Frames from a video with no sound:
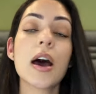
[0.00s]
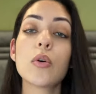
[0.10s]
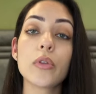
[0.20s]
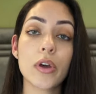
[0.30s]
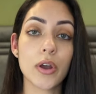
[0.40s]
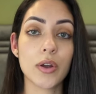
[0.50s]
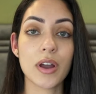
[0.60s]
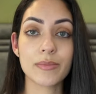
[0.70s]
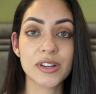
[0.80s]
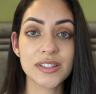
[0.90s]
Although
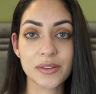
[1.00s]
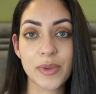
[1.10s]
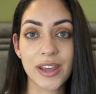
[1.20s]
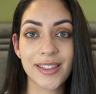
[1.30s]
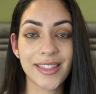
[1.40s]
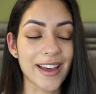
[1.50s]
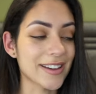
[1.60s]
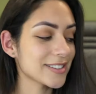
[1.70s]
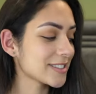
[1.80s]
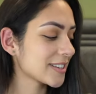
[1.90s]
I must admit
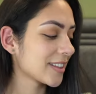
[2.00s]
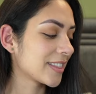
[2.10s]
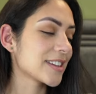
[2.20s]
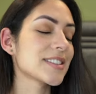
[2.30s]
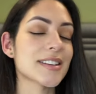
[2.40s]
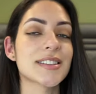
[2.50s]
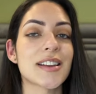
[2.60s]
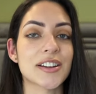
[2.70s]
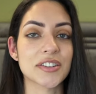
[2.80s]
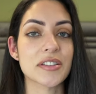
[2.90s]
that this isn't
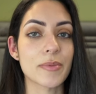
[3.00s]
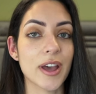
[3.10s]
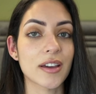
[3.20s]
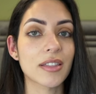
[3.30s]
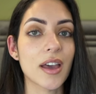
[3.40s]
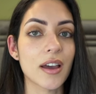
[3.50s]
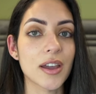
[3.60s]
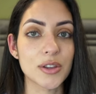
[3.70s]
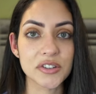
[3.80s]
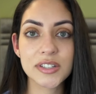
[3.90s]
actually the bag that I
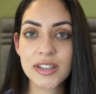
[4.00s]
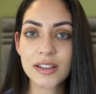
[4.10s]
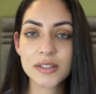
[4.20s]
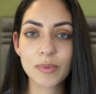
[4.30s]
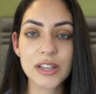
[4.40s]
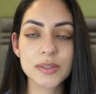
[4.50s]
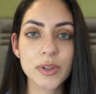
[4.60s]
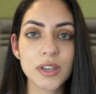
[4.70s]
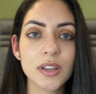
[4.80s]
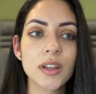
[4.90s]
usually take into
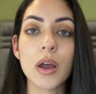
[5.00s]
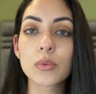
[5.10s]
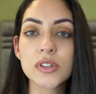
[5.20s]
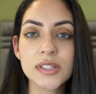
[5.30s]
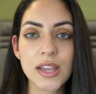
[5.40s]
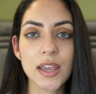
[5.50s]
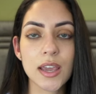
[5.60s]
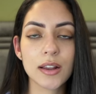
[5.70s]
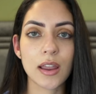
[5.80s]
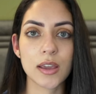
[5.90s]
placement. I was
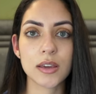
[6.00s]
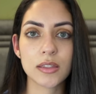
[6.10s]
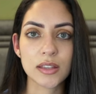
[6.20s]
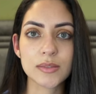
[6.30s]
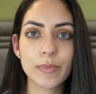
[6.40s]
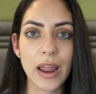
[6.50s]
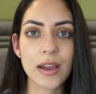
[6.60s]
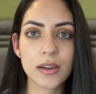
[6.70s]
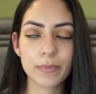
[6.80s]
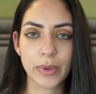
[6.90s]
taking like this
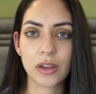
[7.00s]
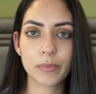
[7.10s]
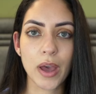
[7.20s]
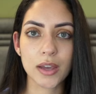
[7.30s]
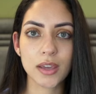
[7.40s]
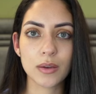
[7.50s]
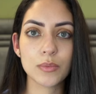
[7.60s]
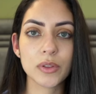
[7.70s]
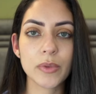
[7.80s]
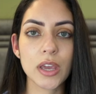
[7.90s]
black backpack in
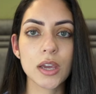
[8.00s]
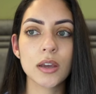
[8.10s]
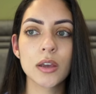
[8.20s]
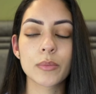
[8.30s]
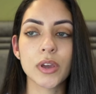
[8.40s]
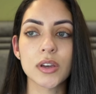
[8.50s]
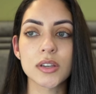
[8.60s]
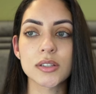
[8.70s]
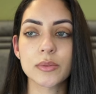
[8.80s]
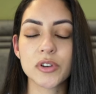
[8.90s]
with me
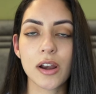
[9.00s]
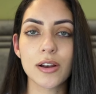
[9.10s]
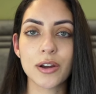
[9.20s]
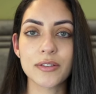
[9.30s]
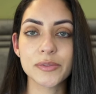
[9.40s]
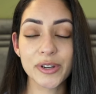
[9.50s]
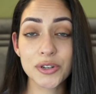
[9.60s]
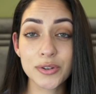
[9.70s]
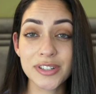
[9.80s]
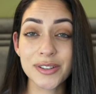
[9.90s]
because I'm trying to look up to my
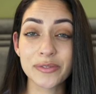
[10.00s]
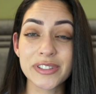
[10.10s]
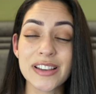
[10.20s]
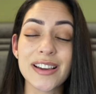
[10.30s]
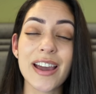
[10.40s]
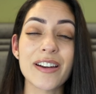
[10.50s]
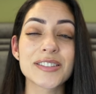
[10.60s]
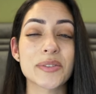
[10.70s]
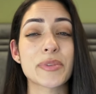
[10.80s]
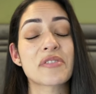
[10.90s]
shoulders, and obviously carrying
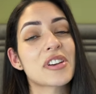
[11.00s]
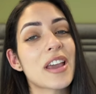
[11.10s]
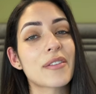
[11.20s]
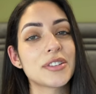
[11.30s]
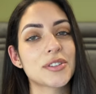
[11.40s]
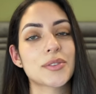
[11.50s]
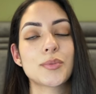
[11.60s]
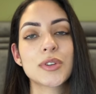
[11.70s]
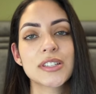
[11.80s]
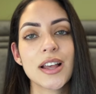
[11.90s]
something really heavy just on
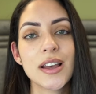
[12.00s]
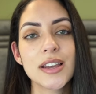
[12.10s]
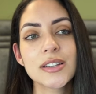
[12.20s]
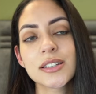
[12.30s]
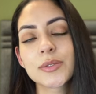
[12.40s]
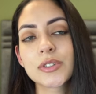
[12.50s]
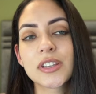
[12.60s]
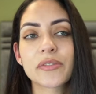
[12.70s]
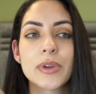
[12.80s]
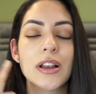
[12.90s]
one side would
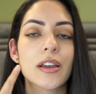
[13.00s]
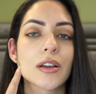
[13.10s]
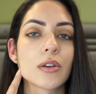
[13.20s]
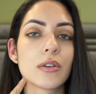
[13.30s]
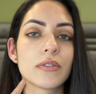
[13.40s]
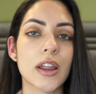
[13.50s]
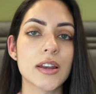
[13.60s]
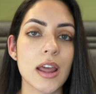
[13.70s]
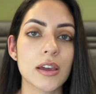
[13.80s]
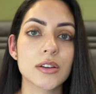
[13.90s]
give me like a lot of like
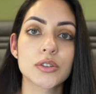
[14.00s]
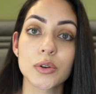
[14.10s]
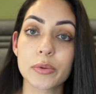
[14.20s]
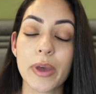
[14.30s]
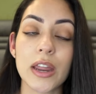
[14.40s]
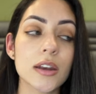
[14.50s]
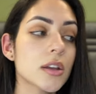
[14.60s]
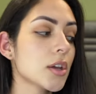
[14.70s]
neck and shoulder pain.